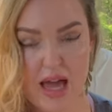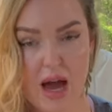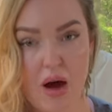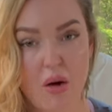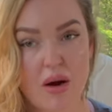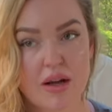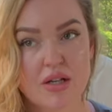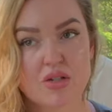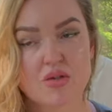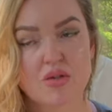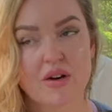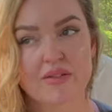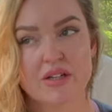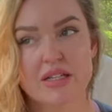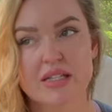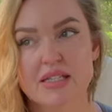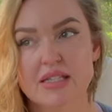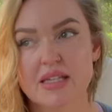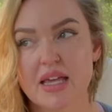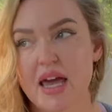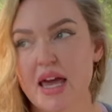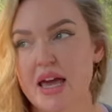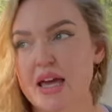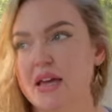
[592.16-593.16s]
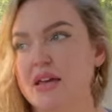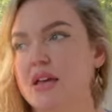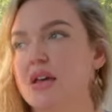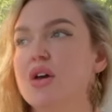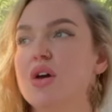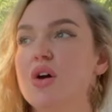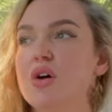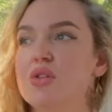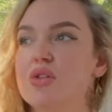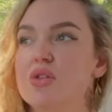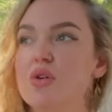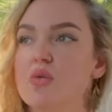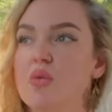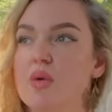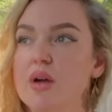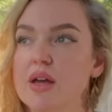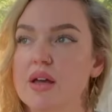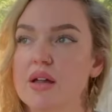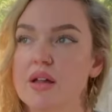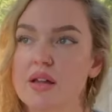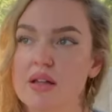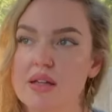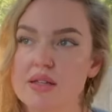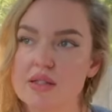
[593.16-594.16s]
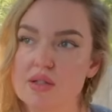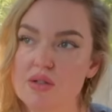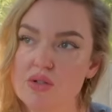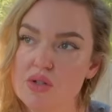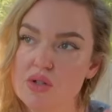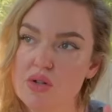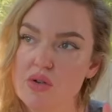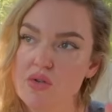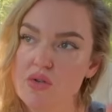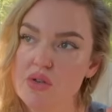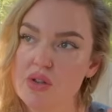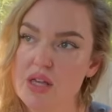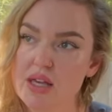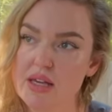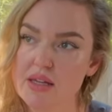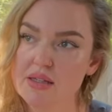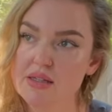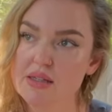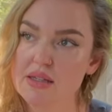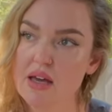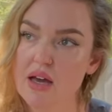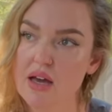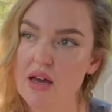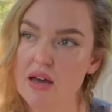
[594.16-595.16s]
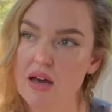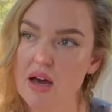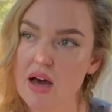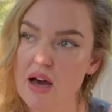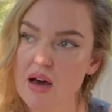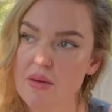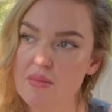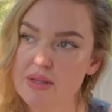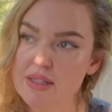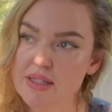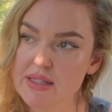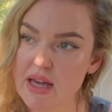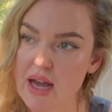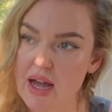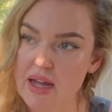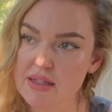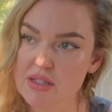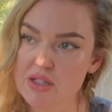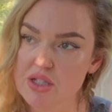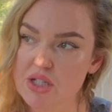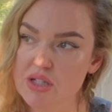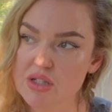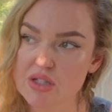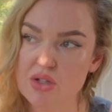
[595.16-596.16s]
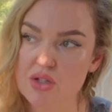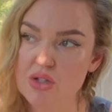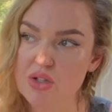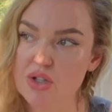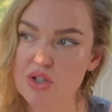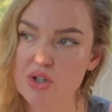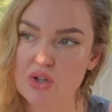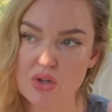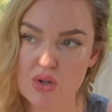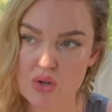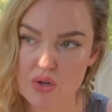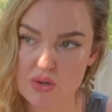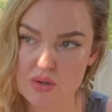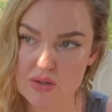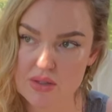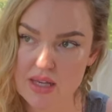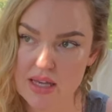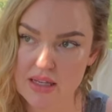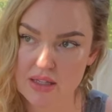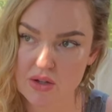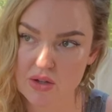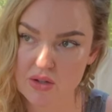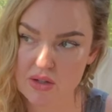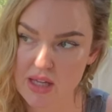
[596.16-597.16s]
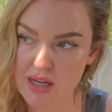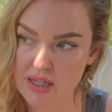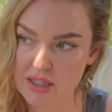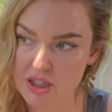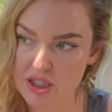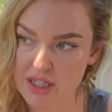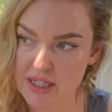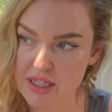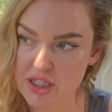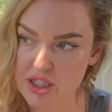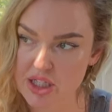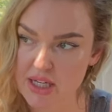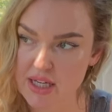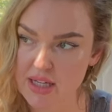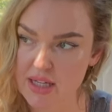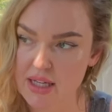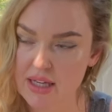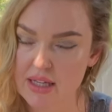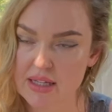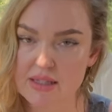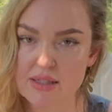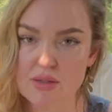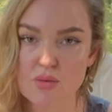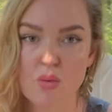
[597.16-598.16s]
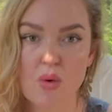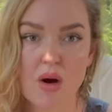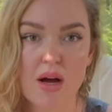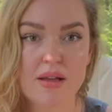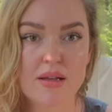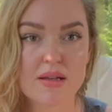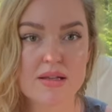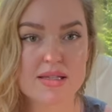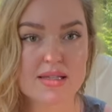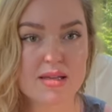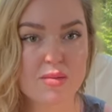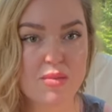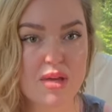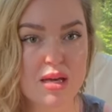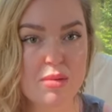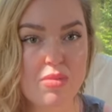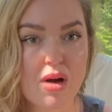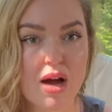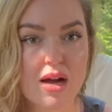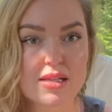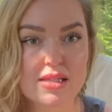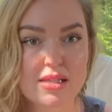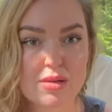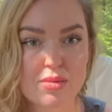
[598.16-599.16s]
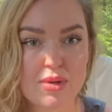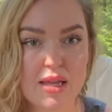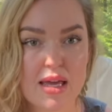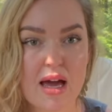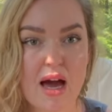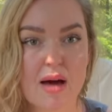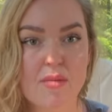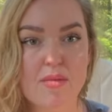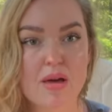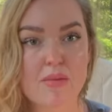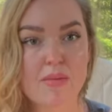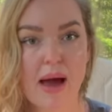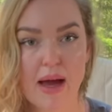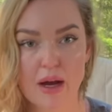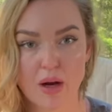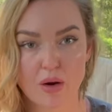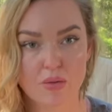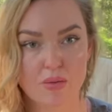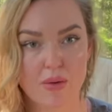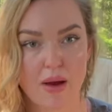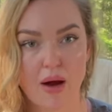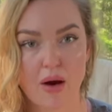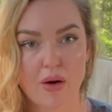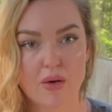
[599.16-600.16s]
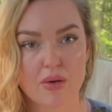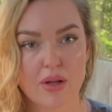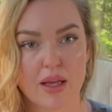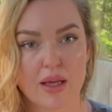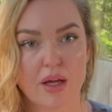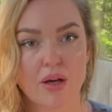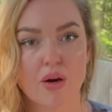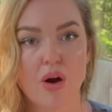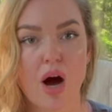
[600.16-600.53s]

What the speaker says: I do have to say the wheel is two things besides just good news and your luck changing. It's one, something possibly coming back around, like an